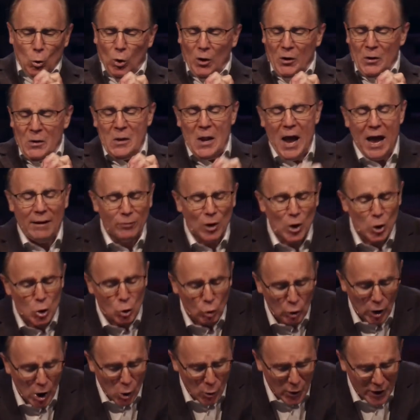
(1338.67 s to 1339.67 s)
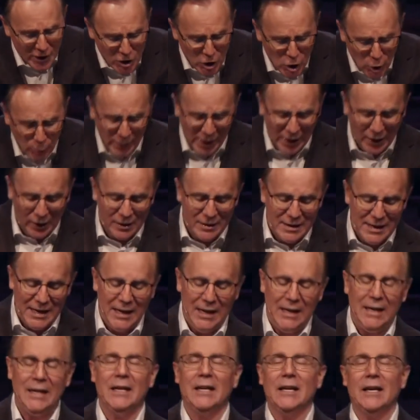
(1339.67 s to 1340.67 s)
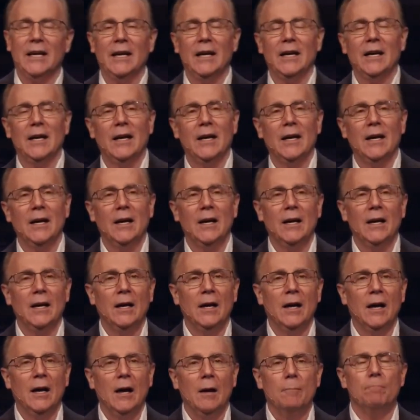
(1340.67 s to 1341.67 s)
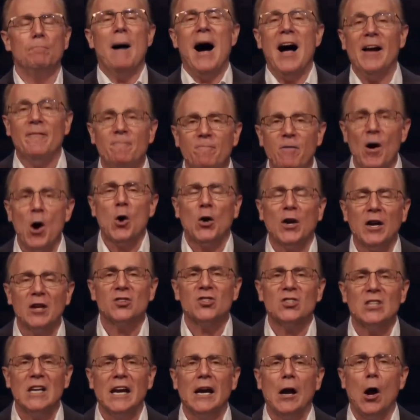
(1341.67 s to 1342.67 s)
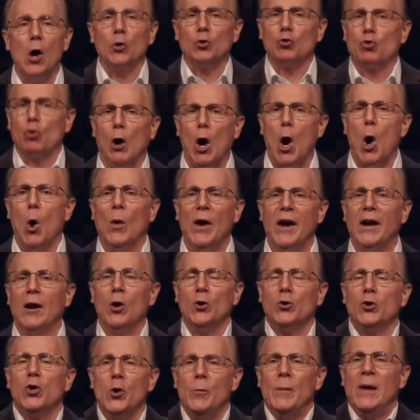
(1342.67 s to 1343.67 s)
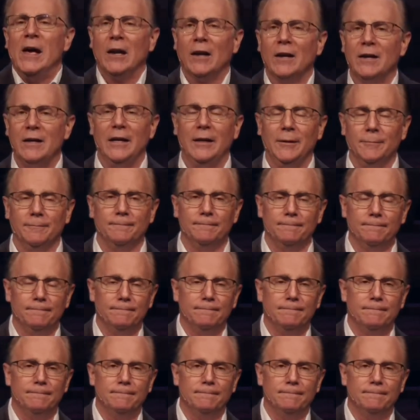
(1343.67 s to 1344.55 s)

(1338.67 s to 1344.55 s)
You will never grow in humility by focusing on growing on humility.